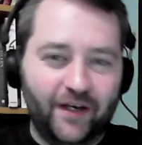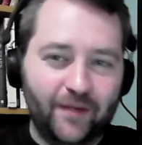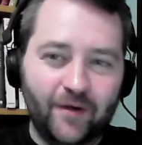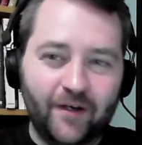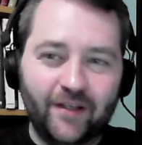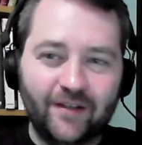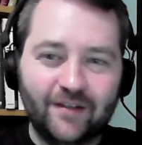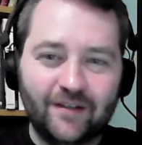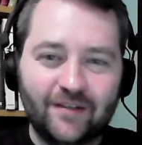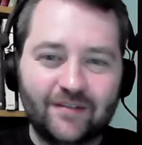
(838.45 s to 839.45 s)
anybody,
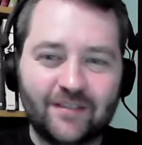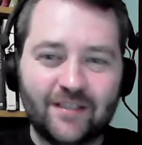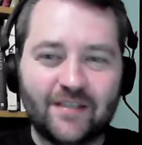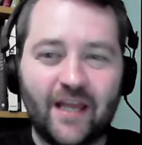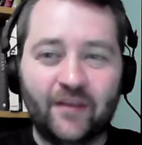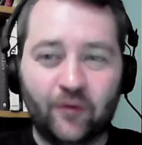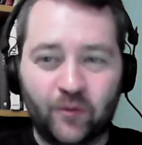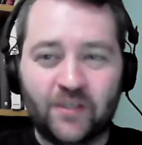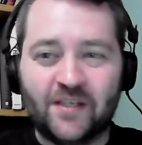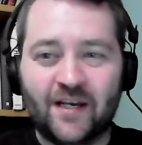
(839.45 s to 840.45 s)
and the
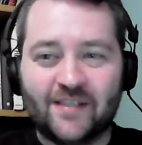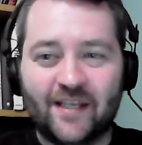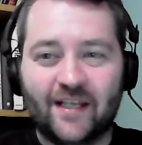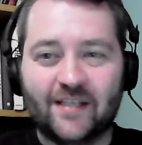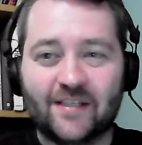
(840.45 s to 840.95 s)
reason I say that is